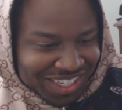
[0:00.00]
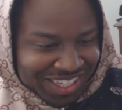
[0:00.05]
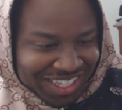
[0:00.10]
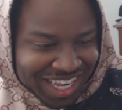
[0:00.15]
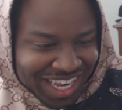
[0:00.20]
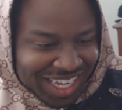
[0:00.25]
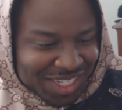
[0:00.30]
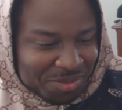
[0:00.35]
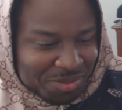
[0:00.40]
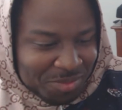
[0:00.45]

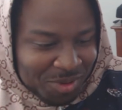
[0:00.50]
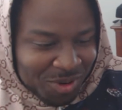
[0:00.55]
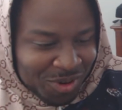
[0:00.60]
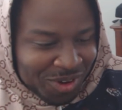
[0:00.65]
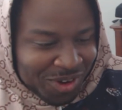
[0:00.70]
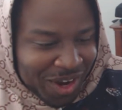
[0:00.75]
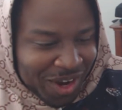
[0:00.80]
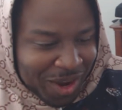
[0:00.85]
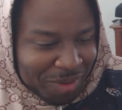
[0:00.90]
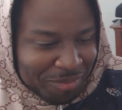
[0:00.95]
That's
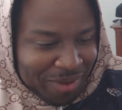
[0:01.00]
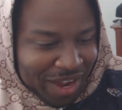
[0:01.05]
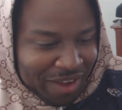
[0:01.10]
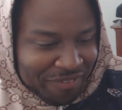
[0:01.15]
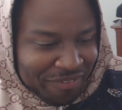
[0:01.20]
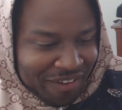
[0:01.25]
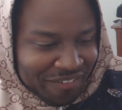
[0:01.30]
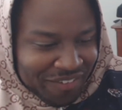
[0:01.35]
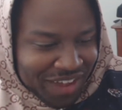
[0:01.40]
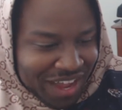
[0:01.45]
Mortal Kombat
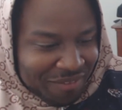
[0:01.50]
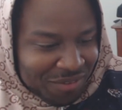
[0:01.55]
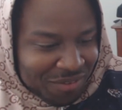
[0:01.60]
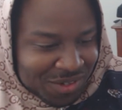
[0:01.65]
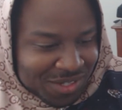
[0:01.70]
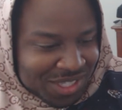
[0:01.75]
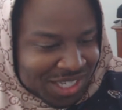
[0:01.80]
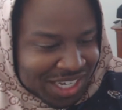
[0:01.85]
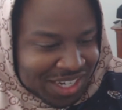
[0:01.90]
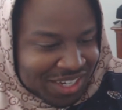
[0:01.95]
if I've ever
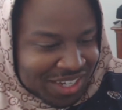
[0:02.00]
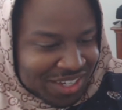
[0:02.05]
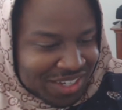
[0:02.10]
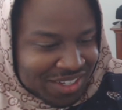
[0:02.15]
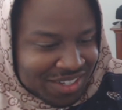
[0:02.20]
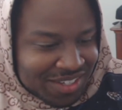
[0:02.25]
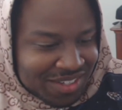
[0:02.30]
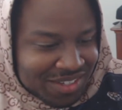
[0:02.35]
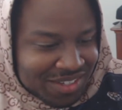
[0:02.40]
seen it.